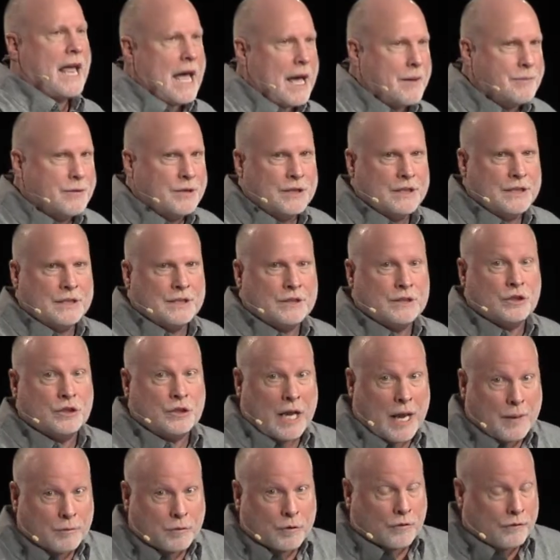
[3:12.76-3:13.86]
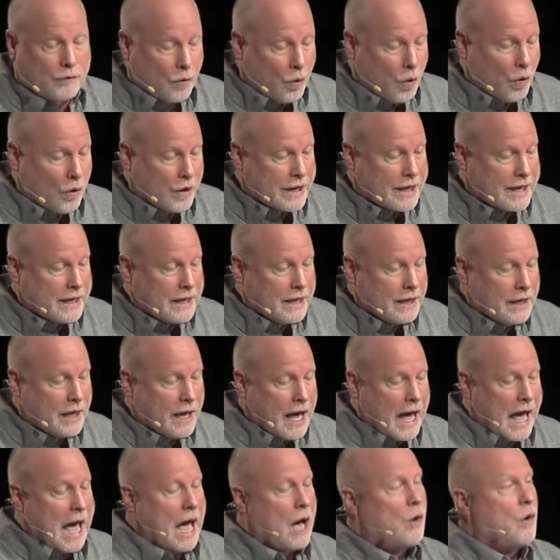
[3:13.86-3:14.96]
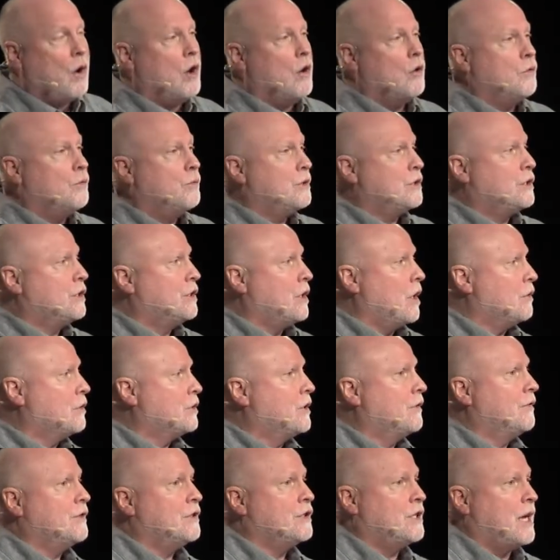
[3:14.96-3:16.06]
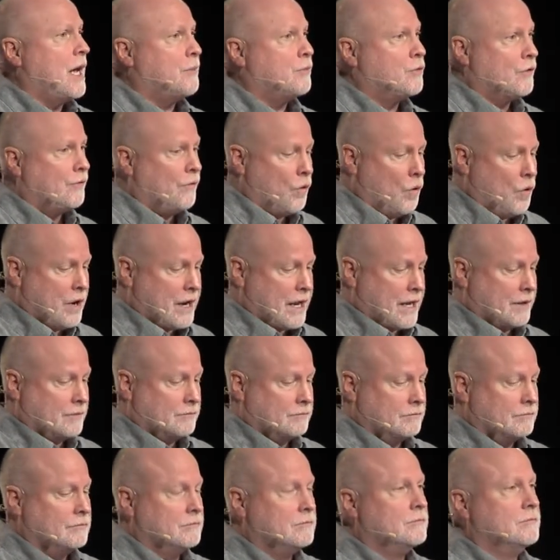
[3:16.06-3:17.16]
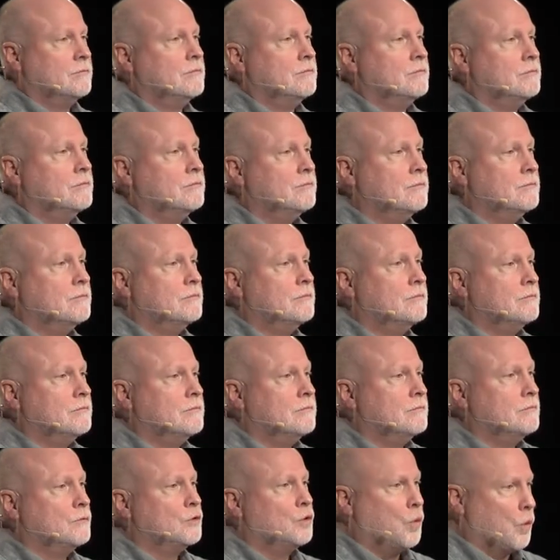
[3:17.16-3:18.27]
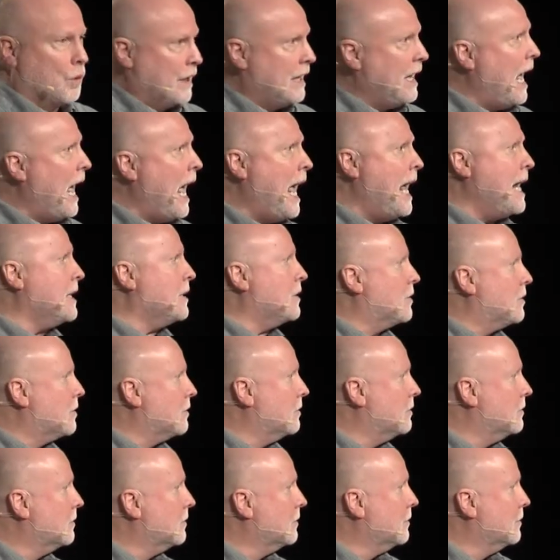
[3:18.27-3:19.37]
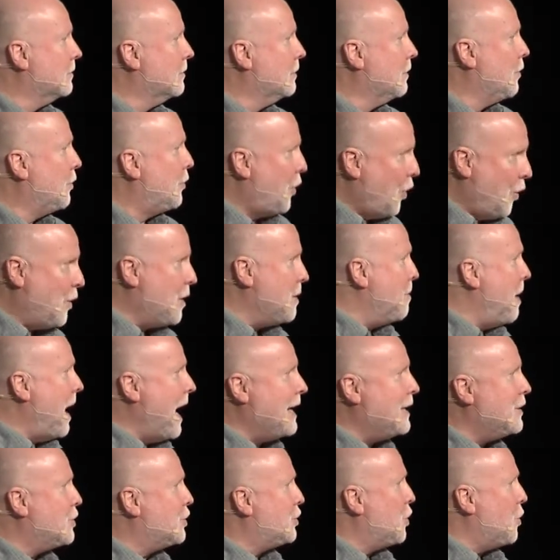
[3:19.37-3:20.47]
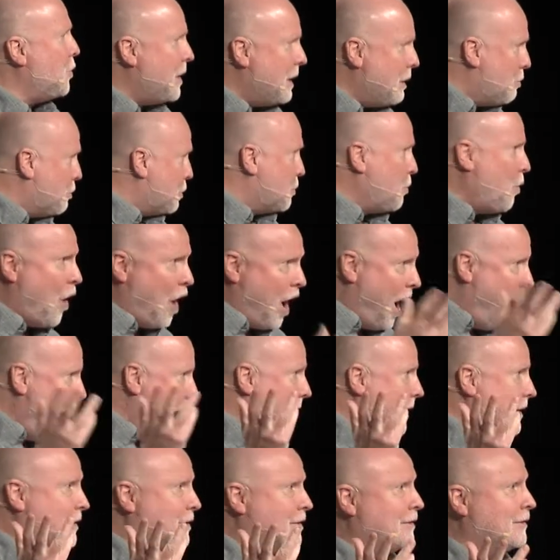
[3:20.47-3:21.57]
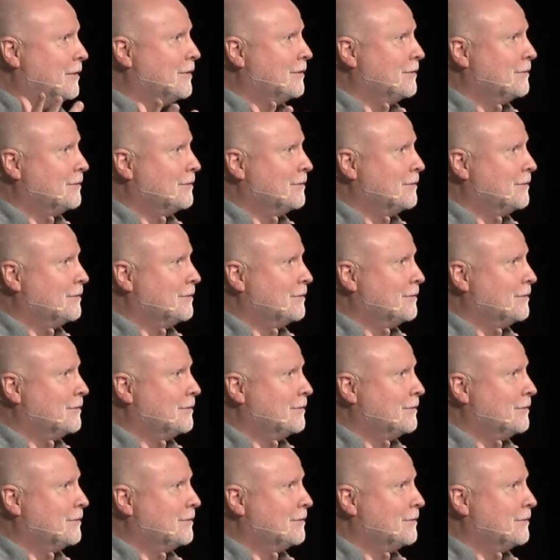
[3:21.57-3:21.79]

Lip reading: happened in chapter 40, how old was Joseph in chapter 40? 28. 30 minus 2 equals what?